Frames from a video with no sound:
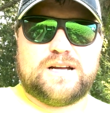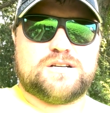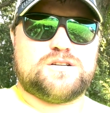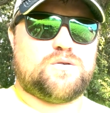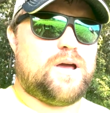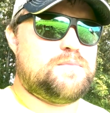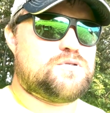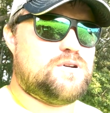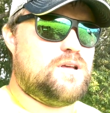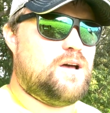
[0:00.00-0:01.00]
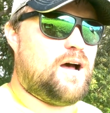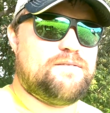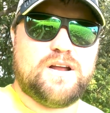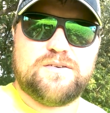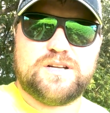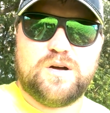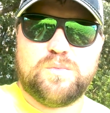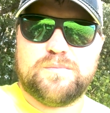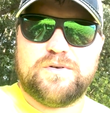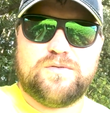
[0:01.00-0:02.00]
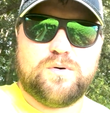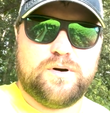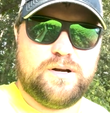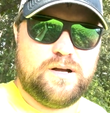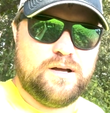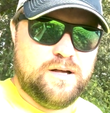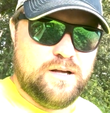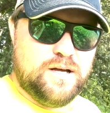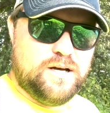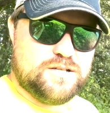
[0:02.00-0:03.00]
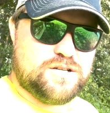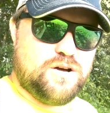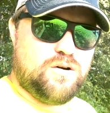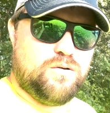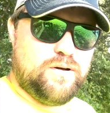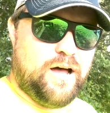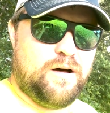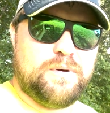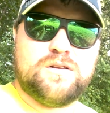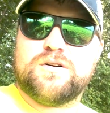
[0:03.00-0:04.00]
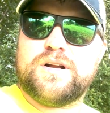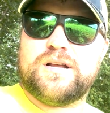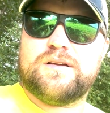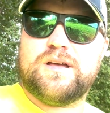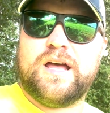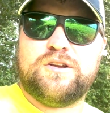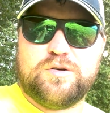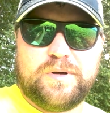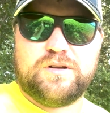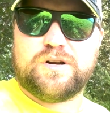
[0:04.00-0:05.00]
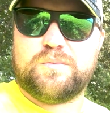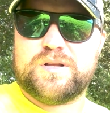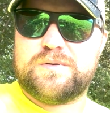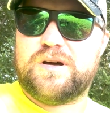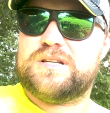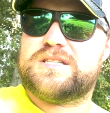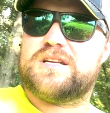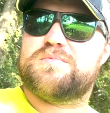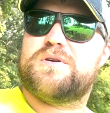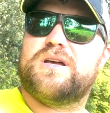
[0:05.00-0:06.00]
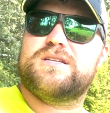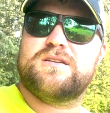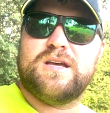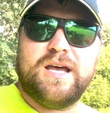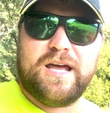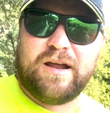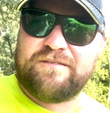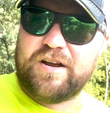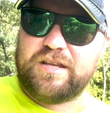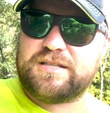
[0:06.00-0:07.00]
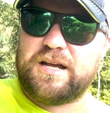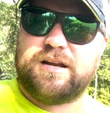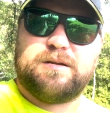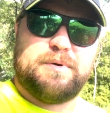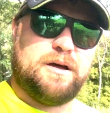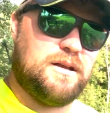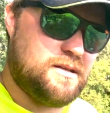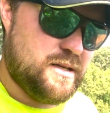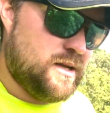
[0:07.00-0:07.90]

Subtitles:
scrape tree. I've never done one before, so I'll be learning, and you'll be learning with me on this experience, and I'm fairly excited about it.